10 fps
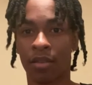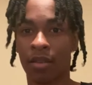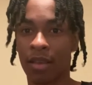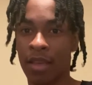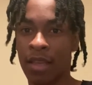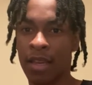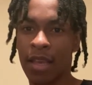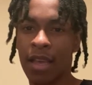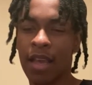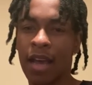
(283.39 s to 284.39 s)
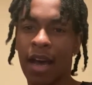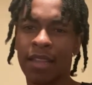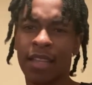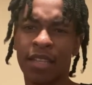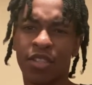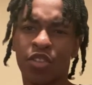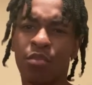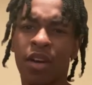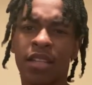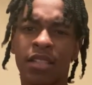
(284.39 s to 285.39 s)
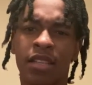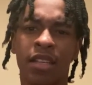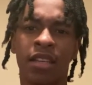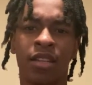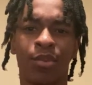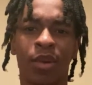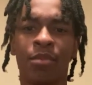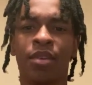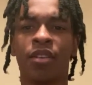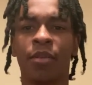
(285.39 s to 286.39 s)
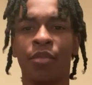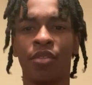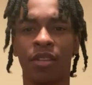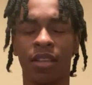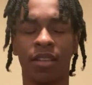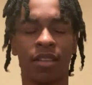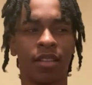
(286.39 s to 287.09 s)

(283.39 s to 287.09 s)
And I think too much in the red pill community,